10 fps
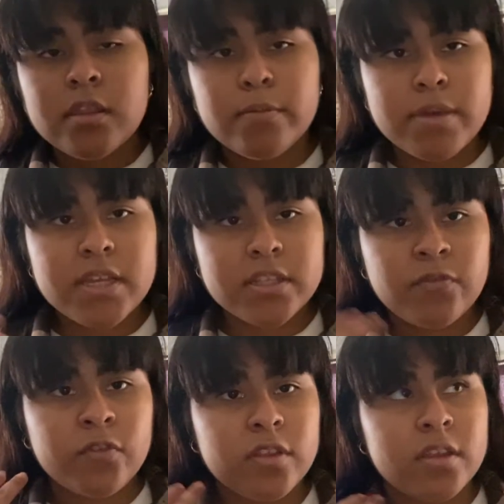beads
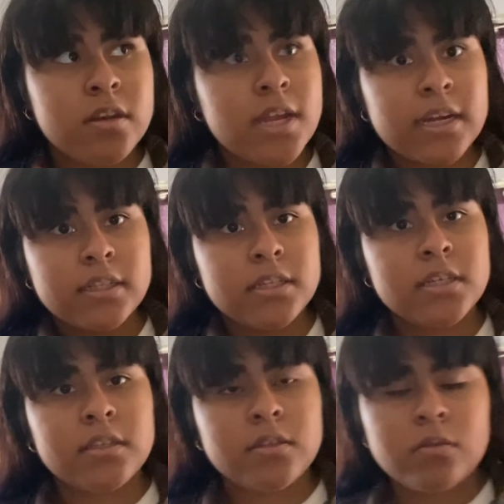for the
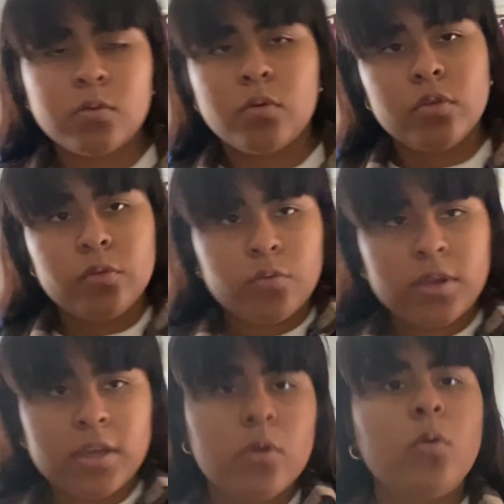necklace or the
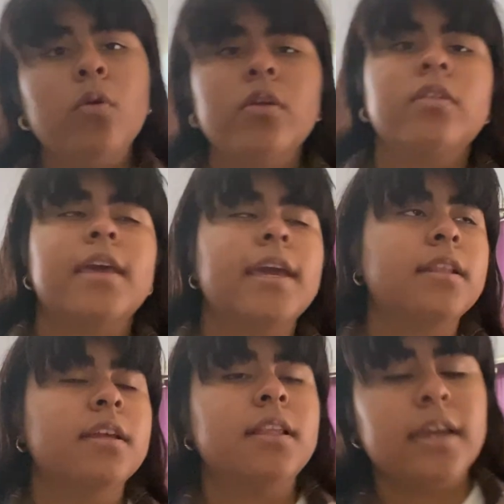ring or the
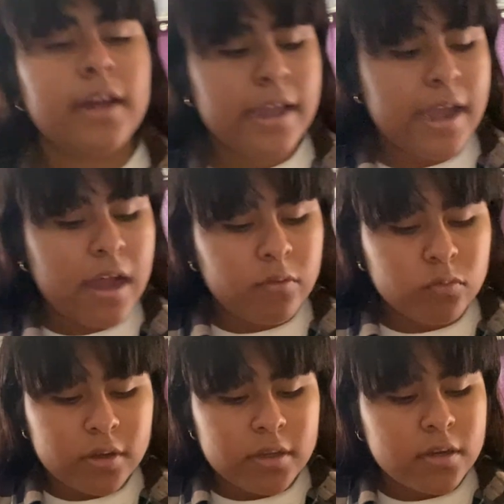anklet, like I have
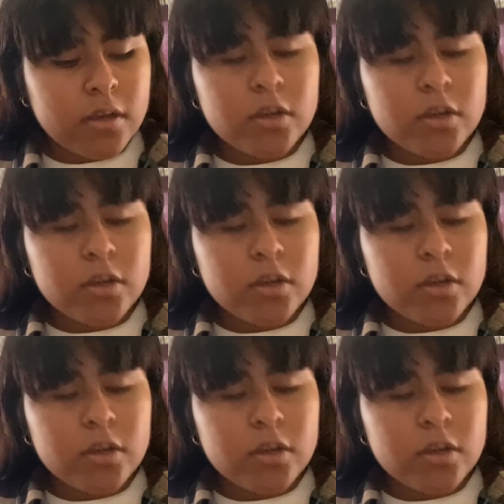one.